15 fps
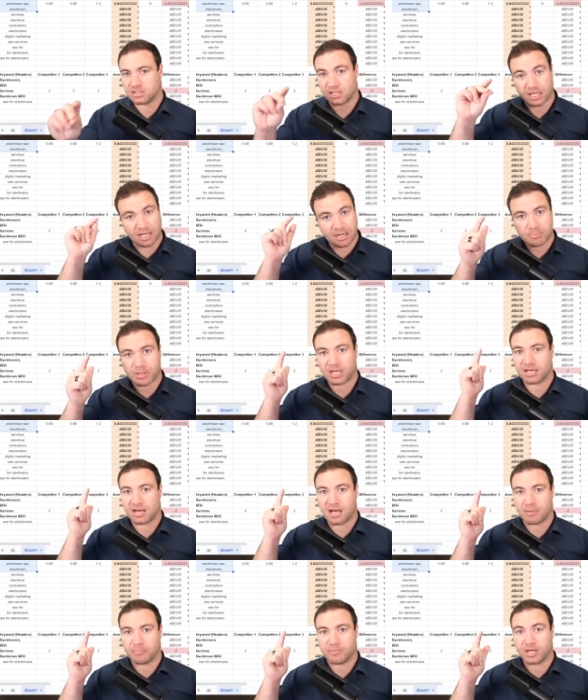you're going to pick it
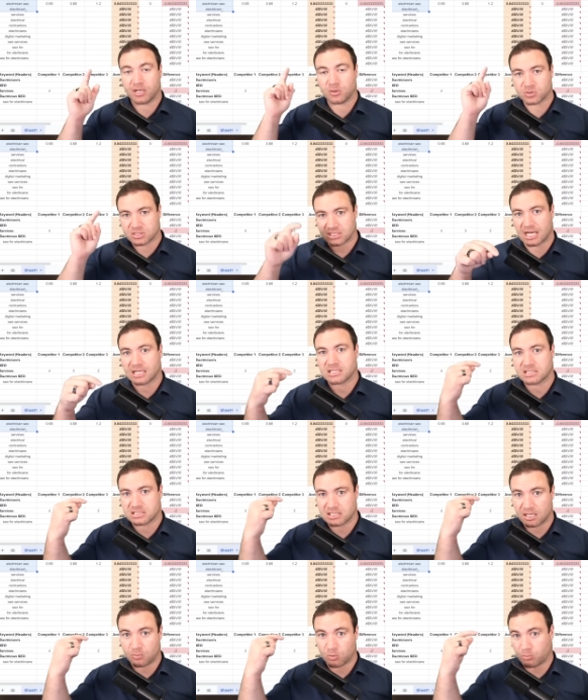up and you'll start to
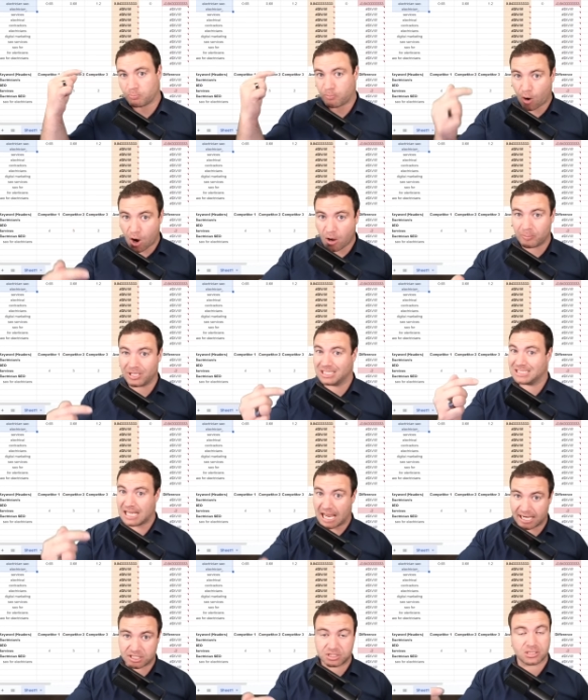see what POP is
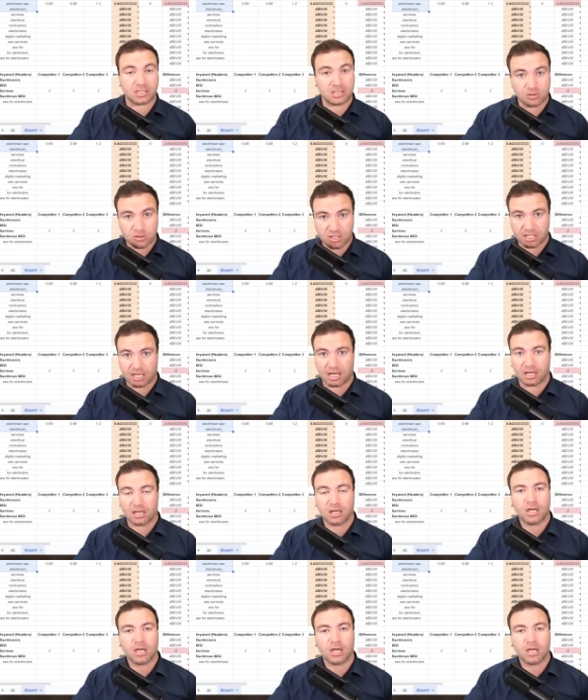actually looking at.